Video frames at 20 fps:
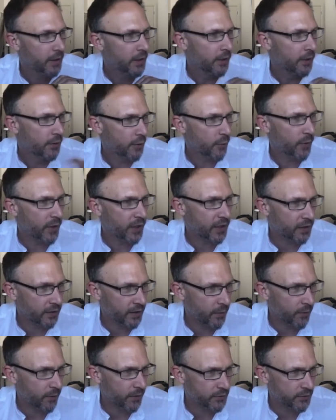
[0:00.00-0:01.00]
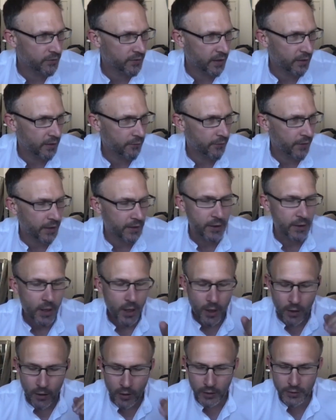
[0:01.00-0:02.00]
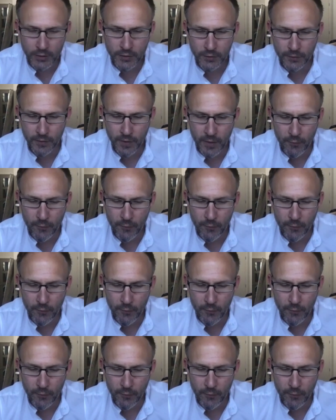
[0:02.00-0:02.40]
that we can now answer to that effect. Lots of